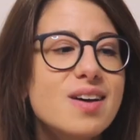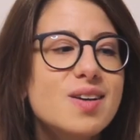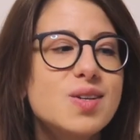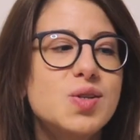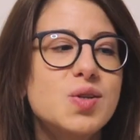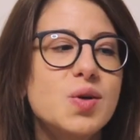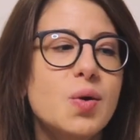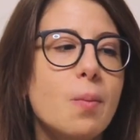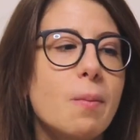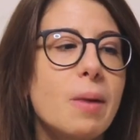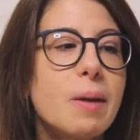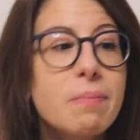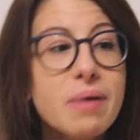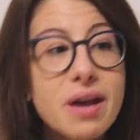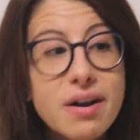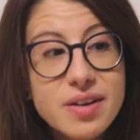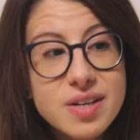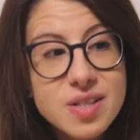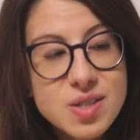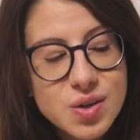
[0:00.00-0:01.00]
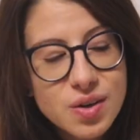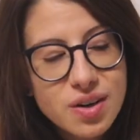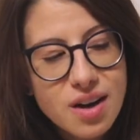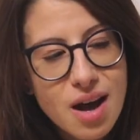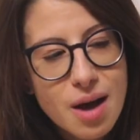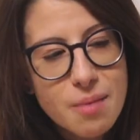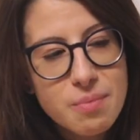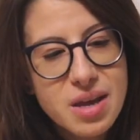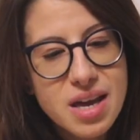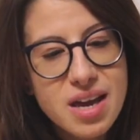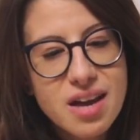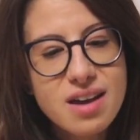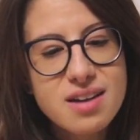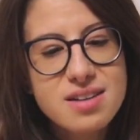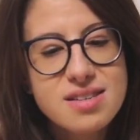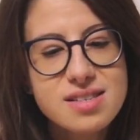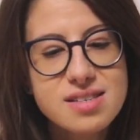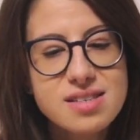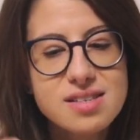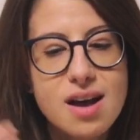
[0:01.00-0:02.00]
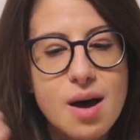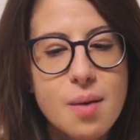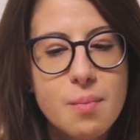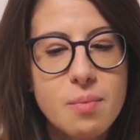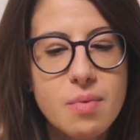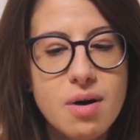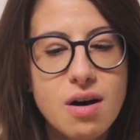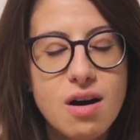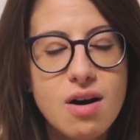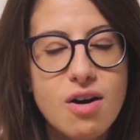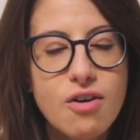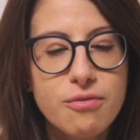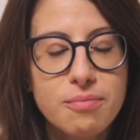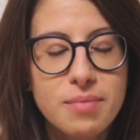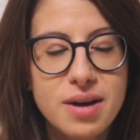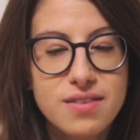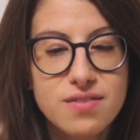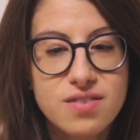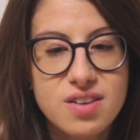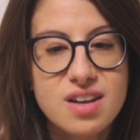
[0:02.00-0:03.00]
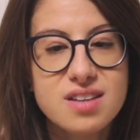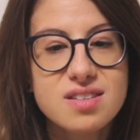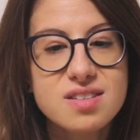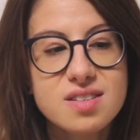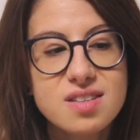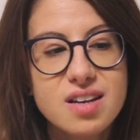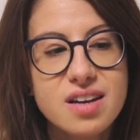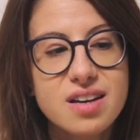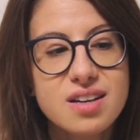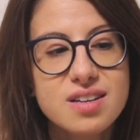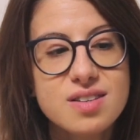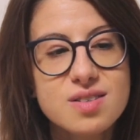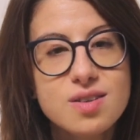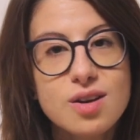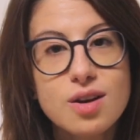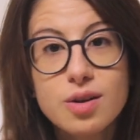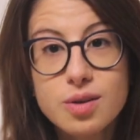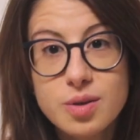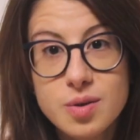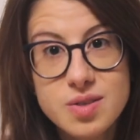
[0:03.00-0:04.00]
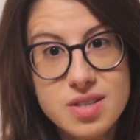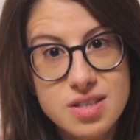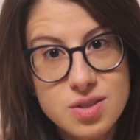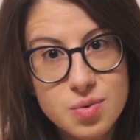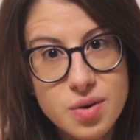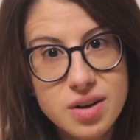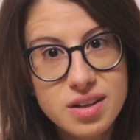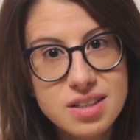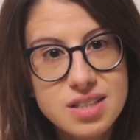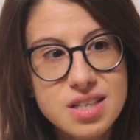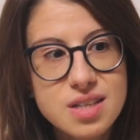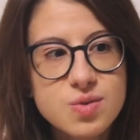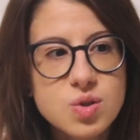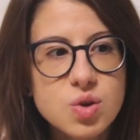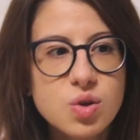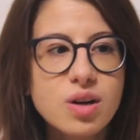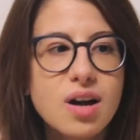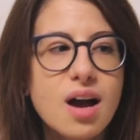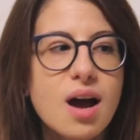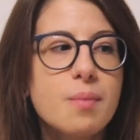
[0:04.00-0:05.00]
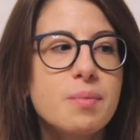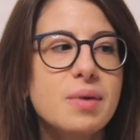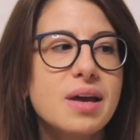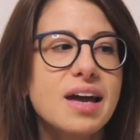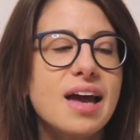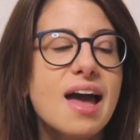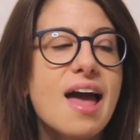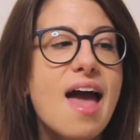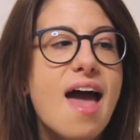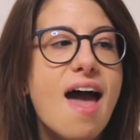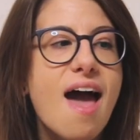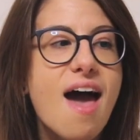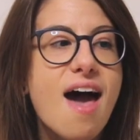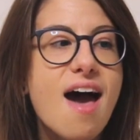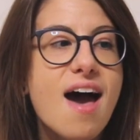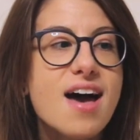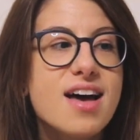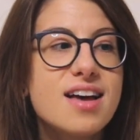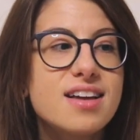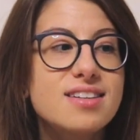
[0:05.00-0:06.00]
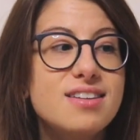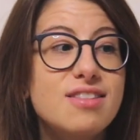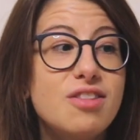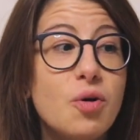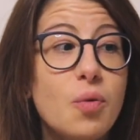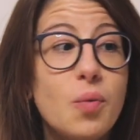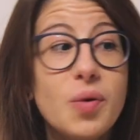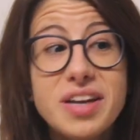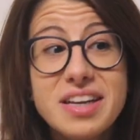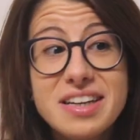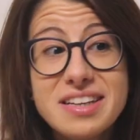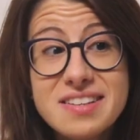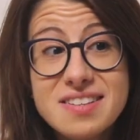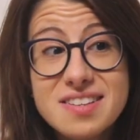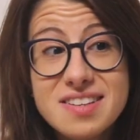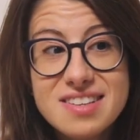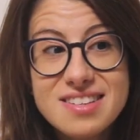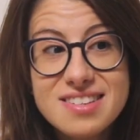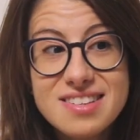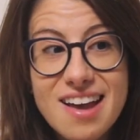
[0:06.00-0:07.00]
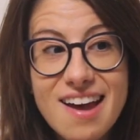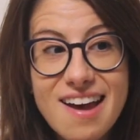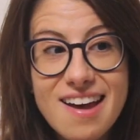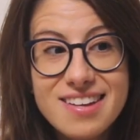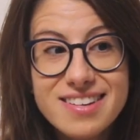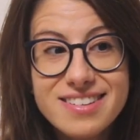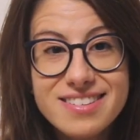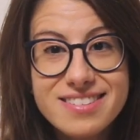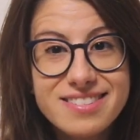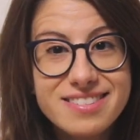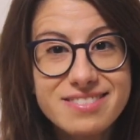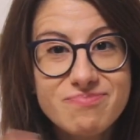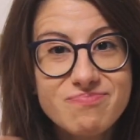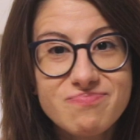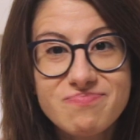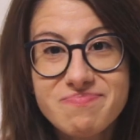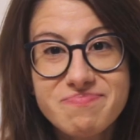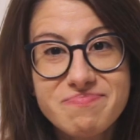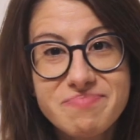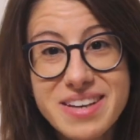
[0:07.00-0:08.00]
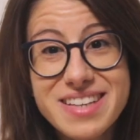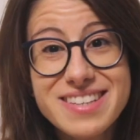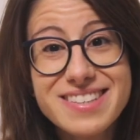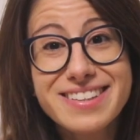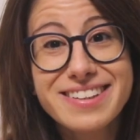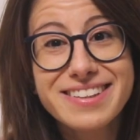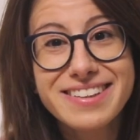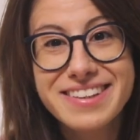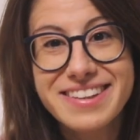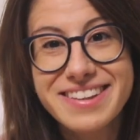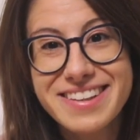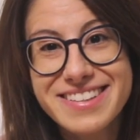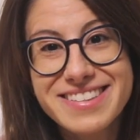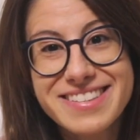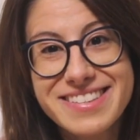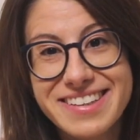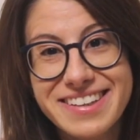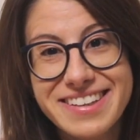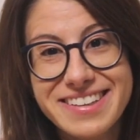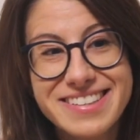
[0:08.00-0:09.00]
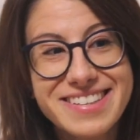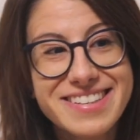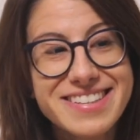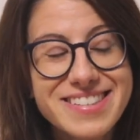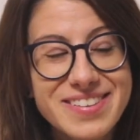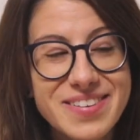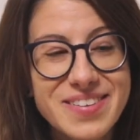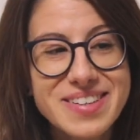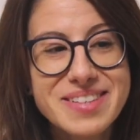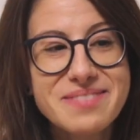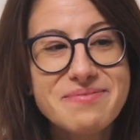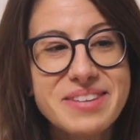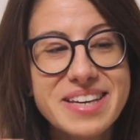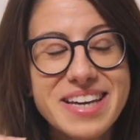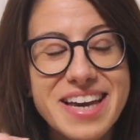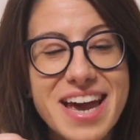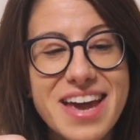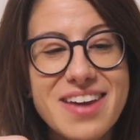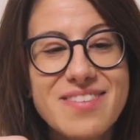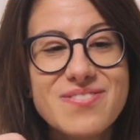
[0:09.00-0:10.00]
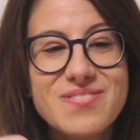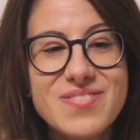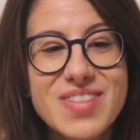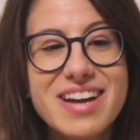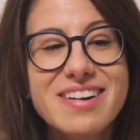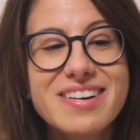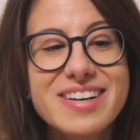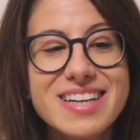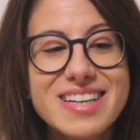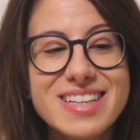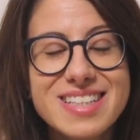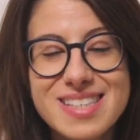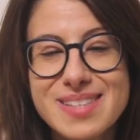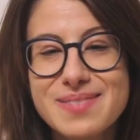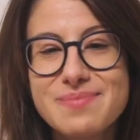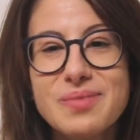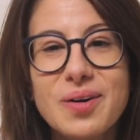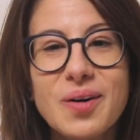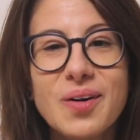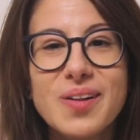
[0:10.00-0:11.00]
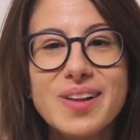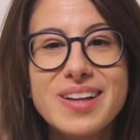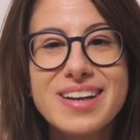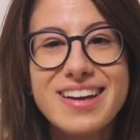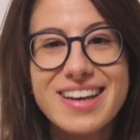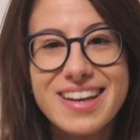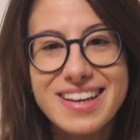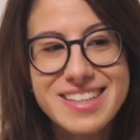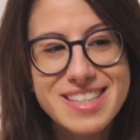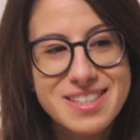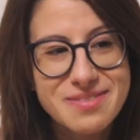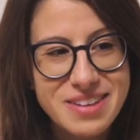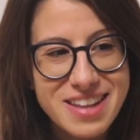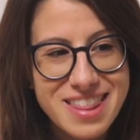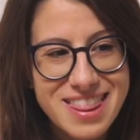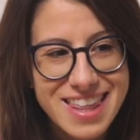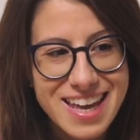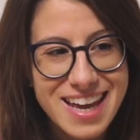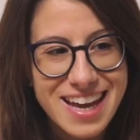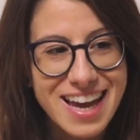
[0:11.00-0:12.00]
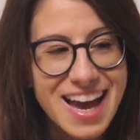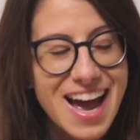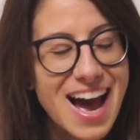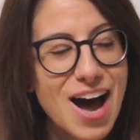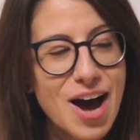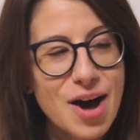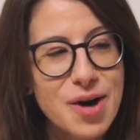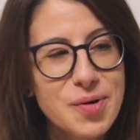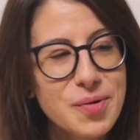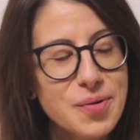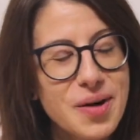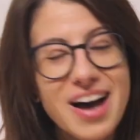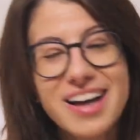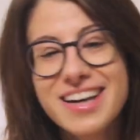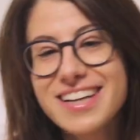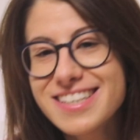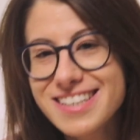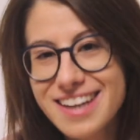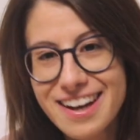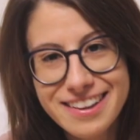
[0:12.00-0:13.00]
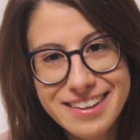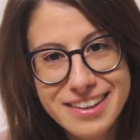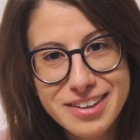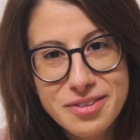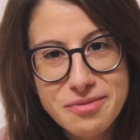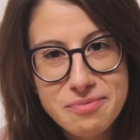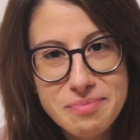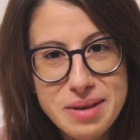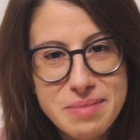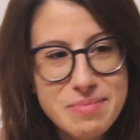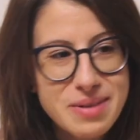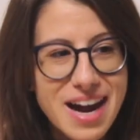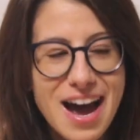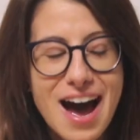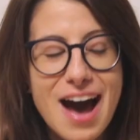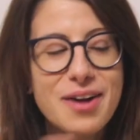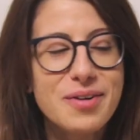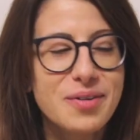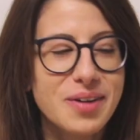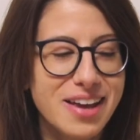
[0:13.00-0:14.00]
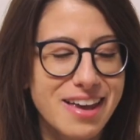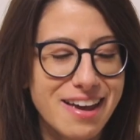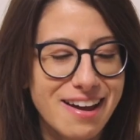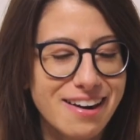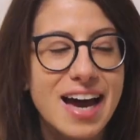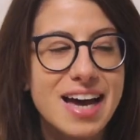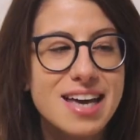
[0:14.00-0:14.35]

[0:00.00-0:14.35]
So my parents are coming, some of my fiancé's closest relatives are coming, and the witnesses, and basically, that's it. It's going to be a very small, intimate thing, how un-Italian of me, but I don't care.